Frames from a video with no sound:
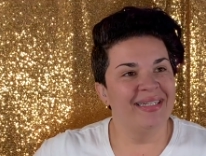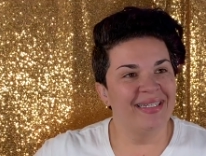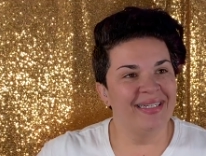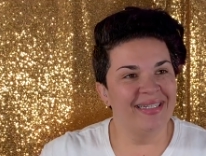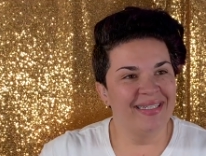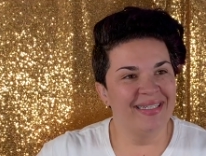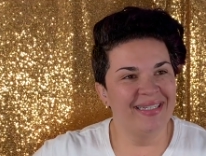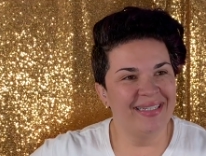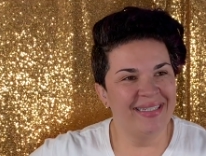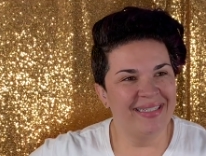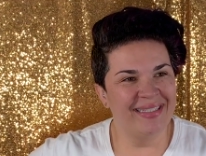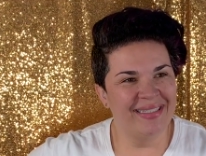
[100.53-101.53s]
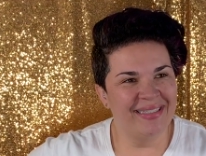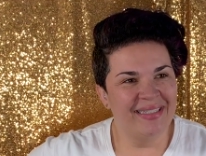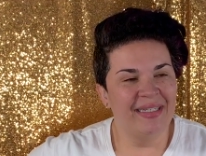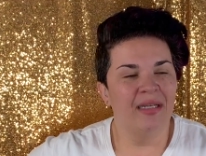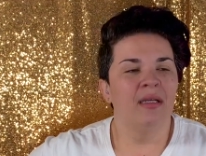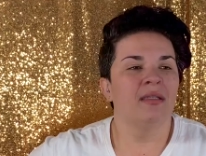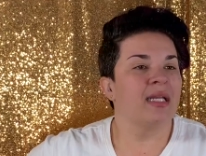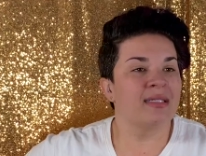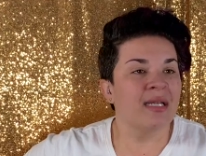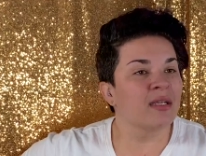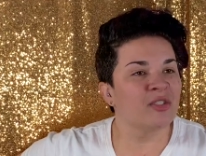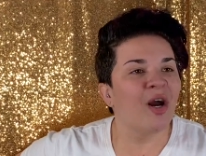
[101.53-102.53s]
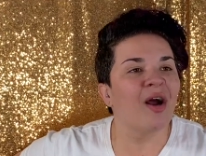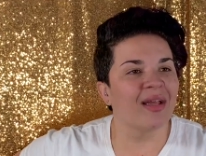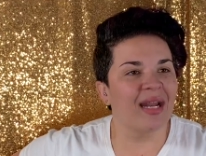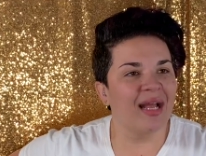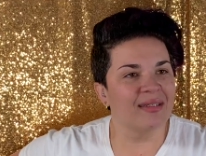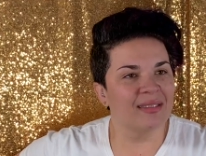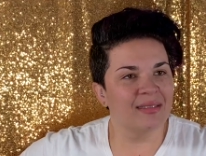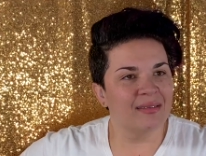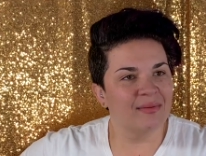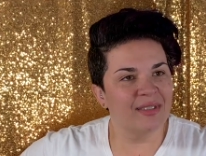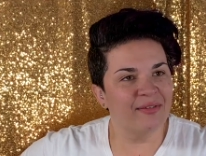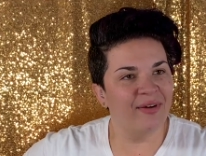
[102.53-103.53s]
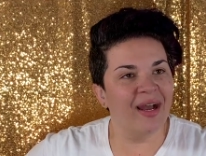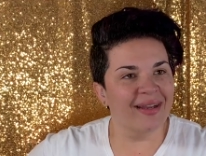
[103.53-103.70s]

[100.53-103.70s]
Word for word: I got you coffee. That's not chocolate, Allison. What the?